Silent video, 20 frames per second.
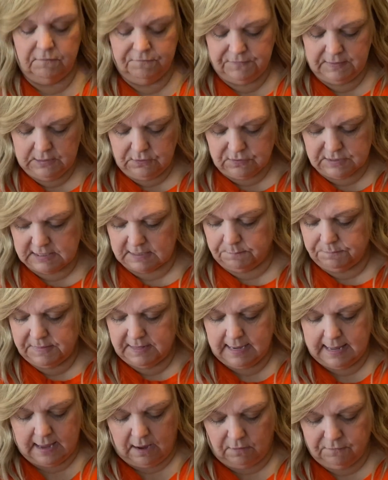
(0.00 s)
figure
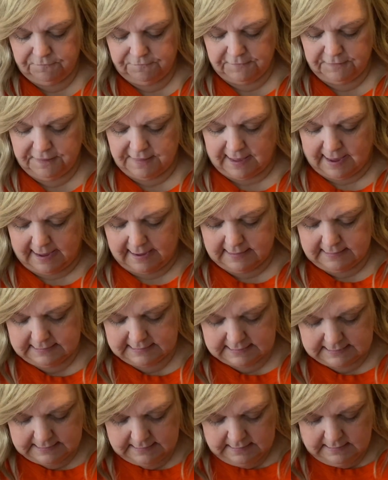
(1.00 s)
something out for that.
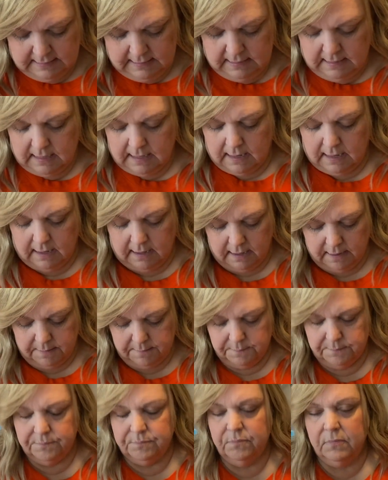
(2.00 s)

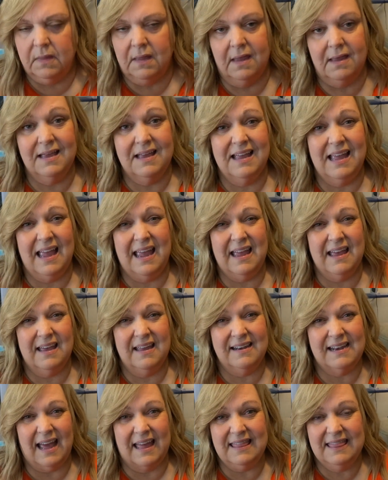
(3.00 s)
And
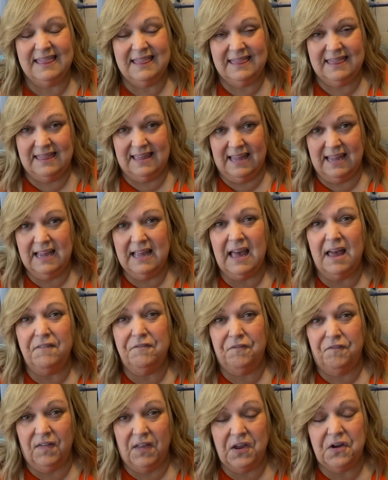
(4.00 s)
I think I
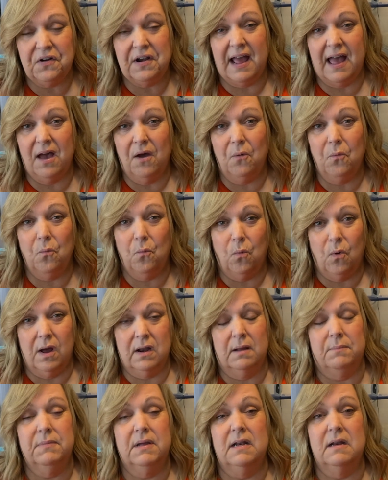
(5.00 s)
figured out what
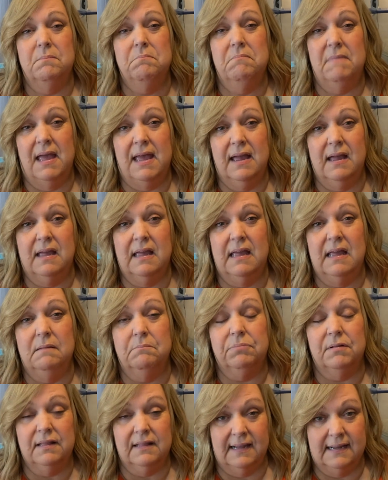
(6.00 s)
I'm gonna make in
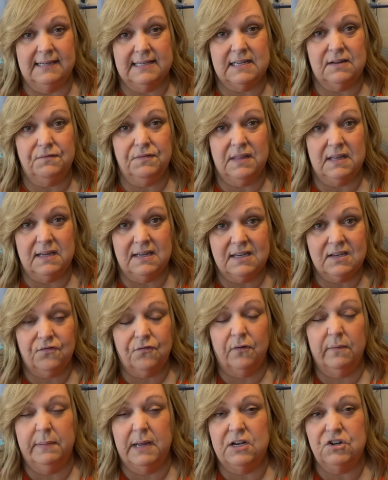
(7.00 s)
place of this
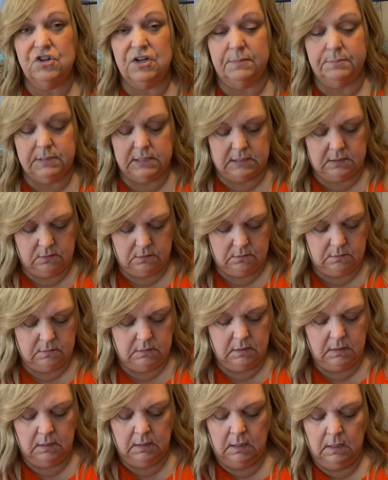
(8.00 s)
for my jumpsuit.
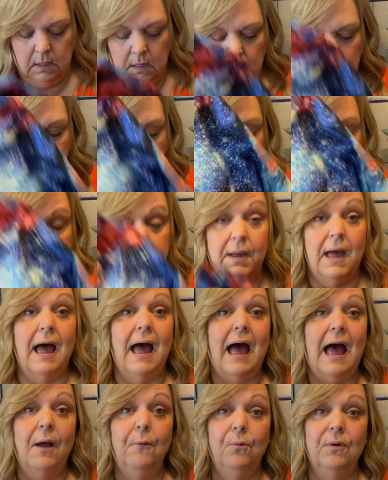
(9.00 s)

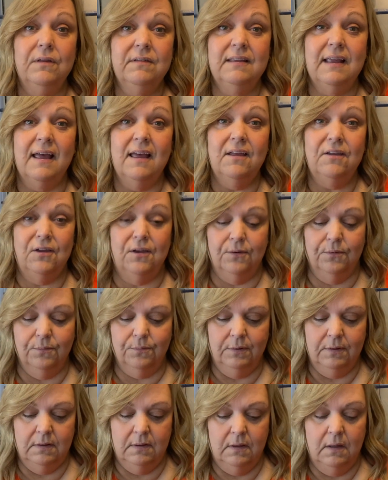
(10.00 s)
I will tell you,
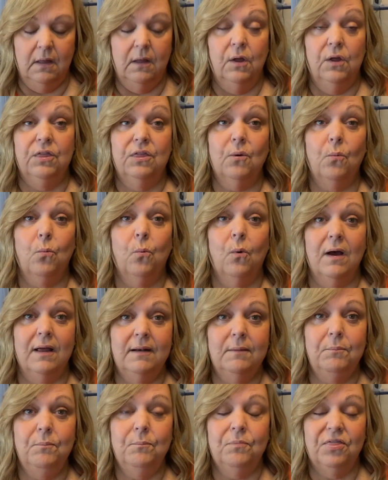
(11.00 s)
the
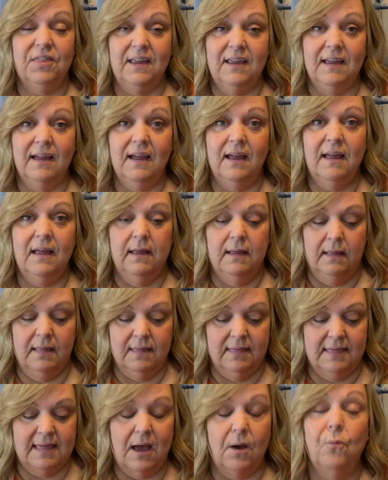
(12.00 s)
one thing
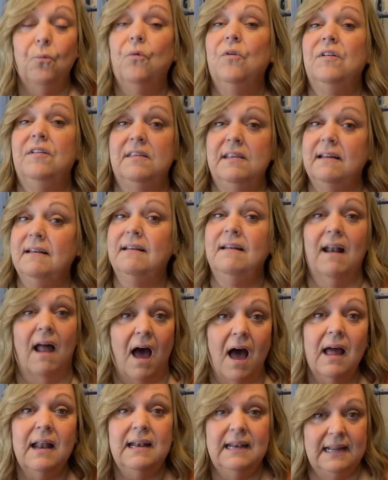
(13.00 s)
that did
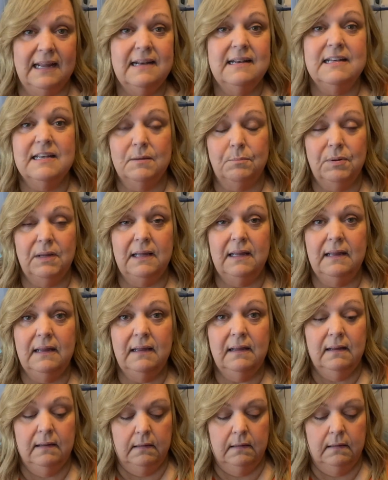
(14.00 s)
not need to be